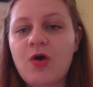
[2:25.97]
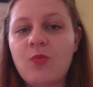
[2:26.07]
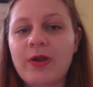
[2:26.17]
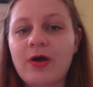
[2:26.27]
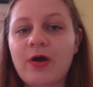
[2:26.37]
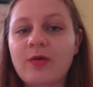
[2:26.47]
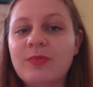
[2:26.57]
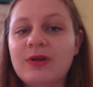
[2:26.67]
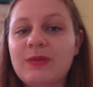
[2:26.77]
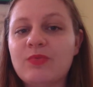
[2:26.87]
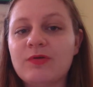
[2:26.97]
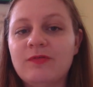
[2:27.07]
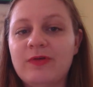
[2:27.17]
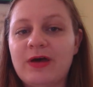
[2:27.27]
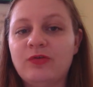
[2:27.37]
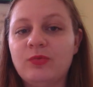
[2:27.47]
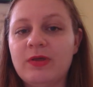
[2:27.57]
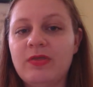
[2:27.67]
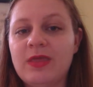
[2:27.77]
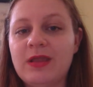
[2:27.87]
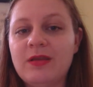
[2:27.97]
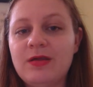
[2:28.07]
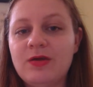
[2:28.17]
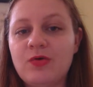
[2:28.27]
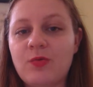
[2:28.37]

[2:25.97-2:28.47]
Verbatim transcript: when harmony prevailed within,